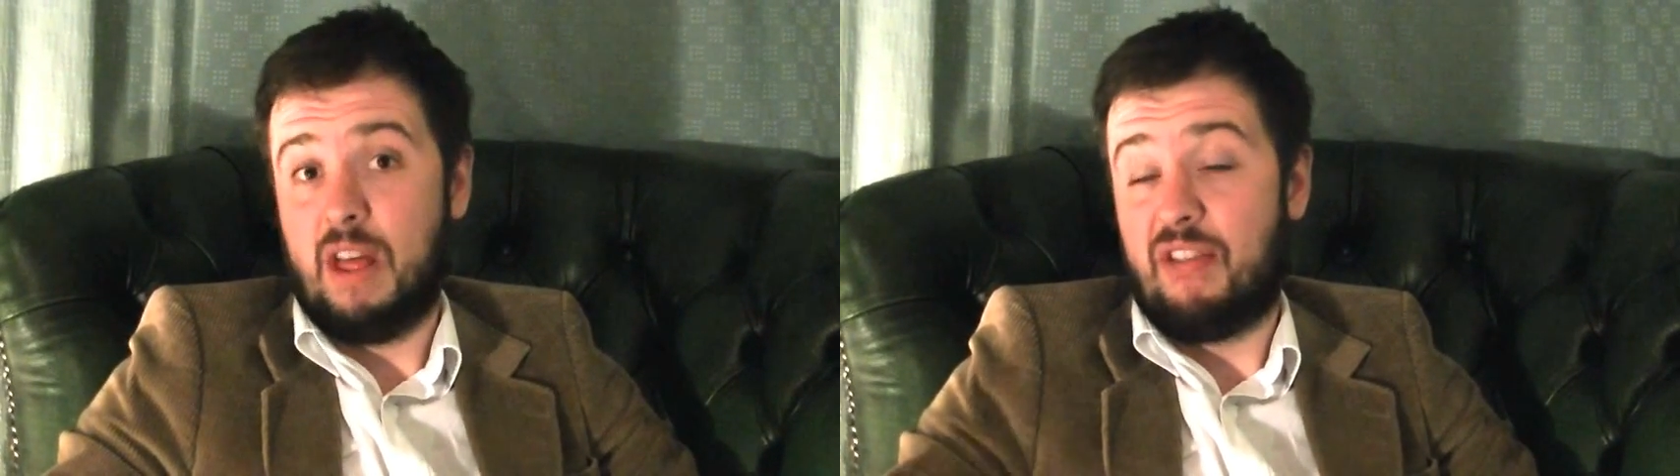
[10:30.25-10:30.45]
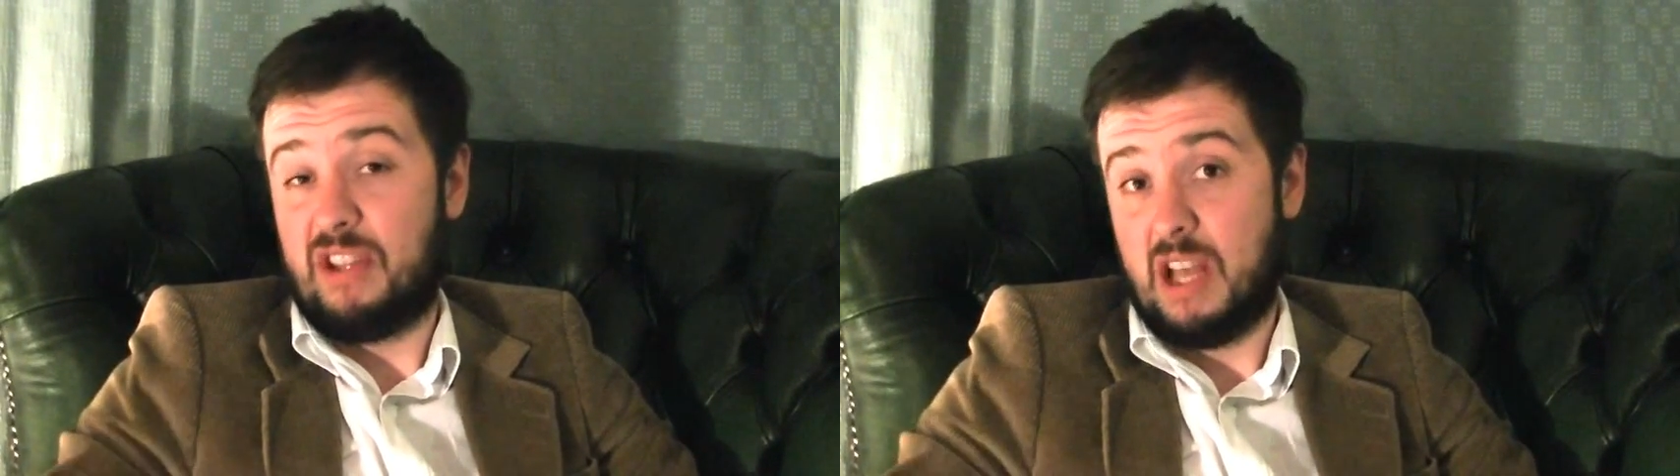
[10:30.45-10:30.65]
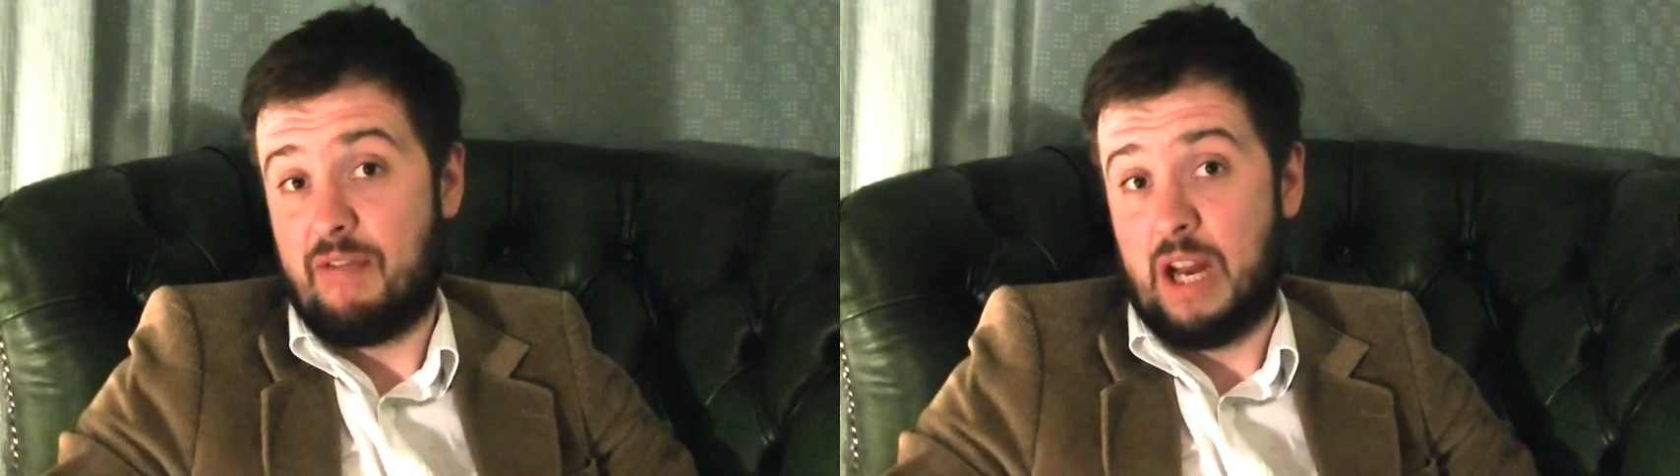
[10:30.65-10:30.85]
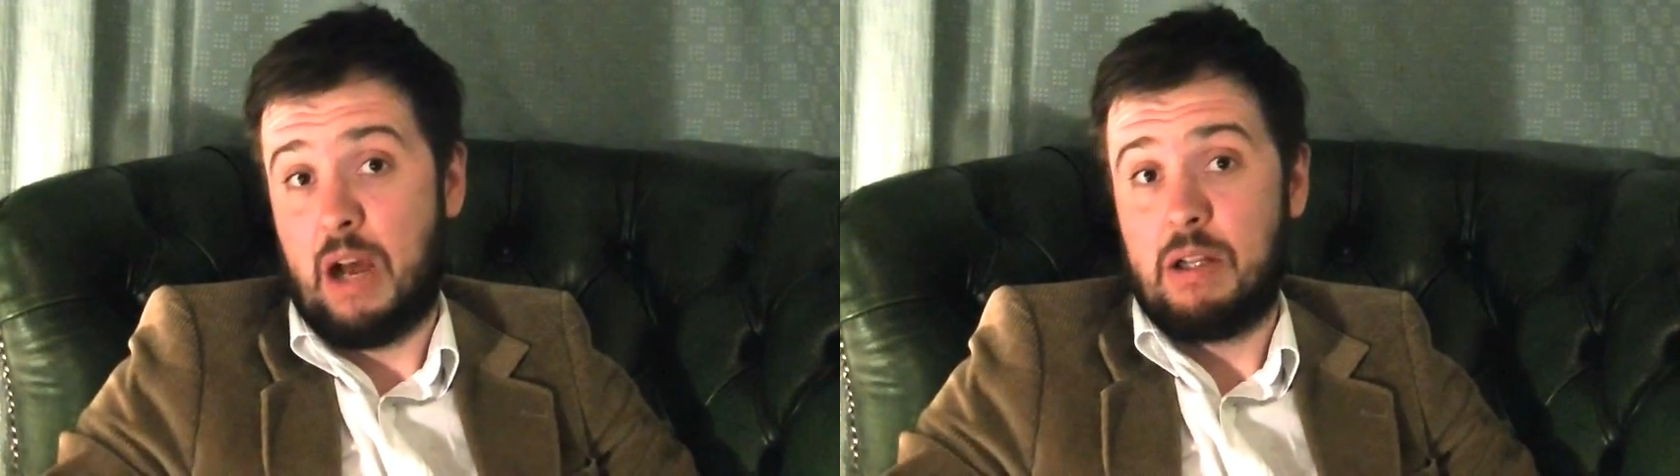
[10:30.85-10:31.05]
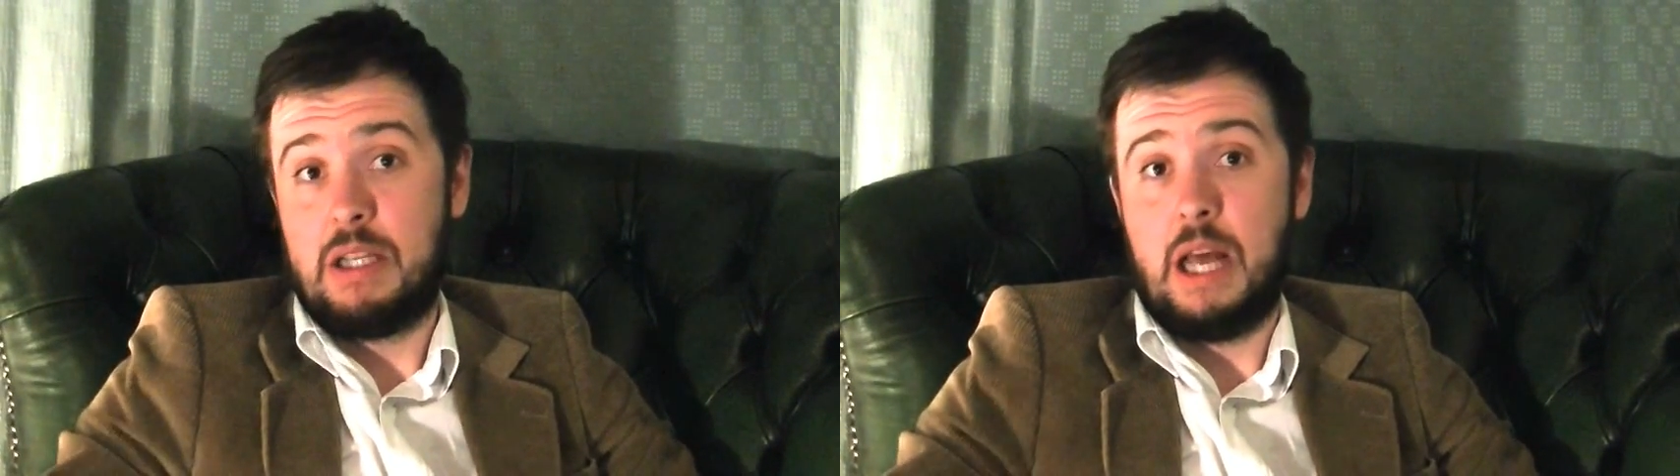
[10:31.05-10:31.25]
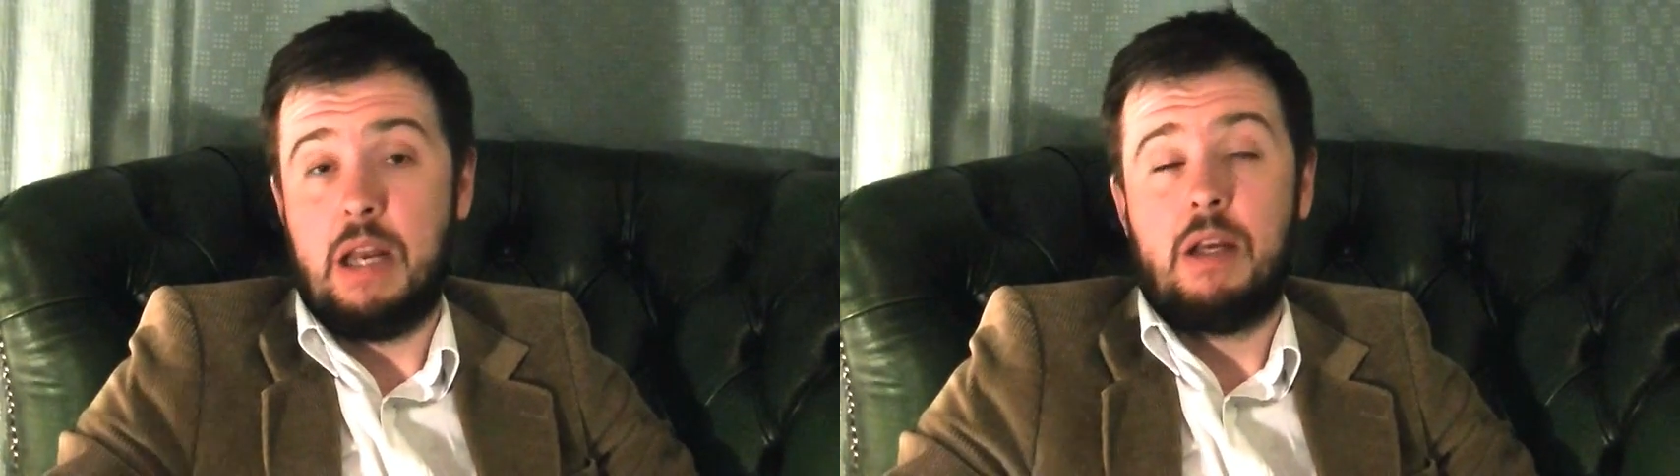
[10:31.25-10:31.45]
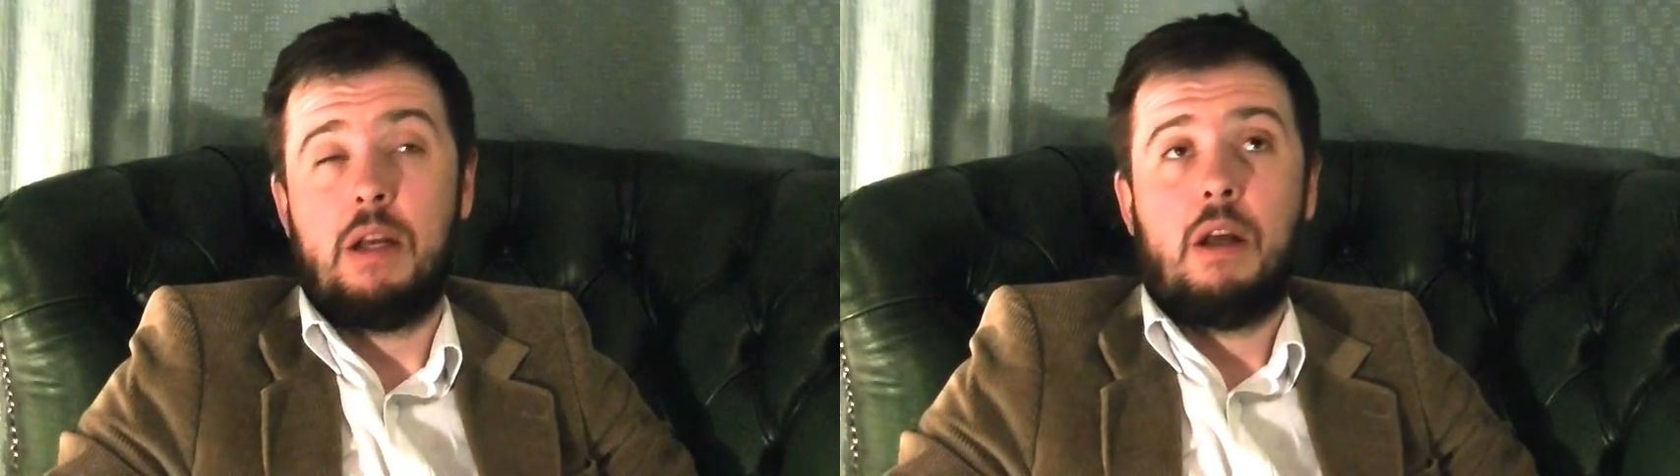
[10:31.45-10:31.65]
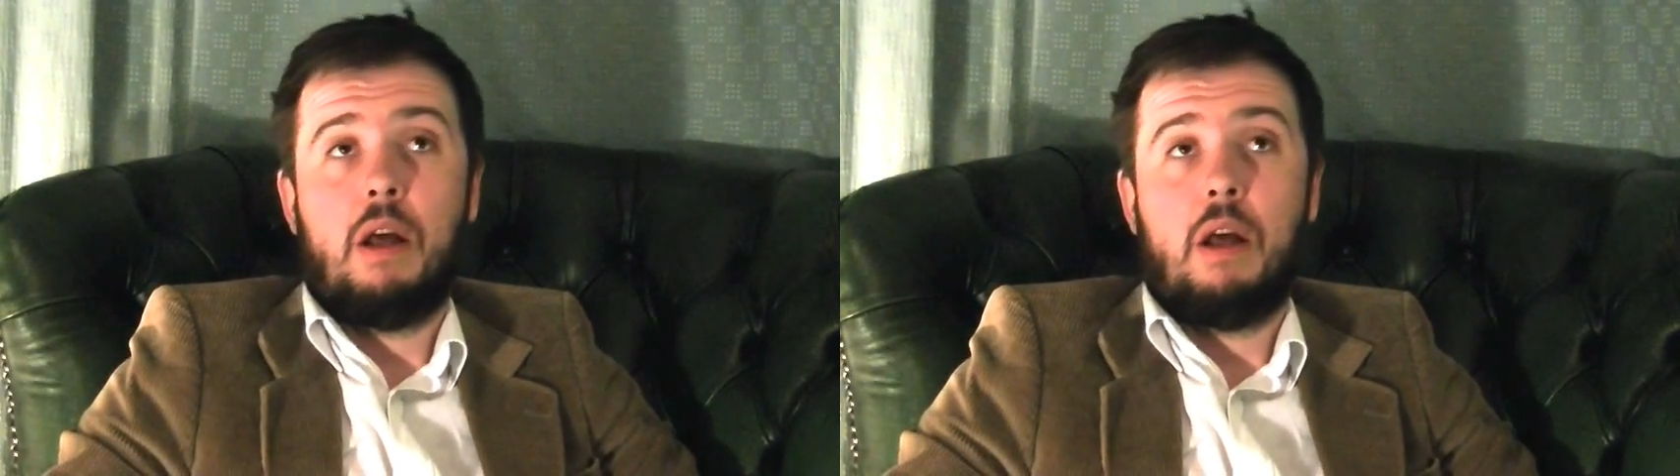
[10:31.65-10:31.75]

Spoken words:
that the 7 out of 10.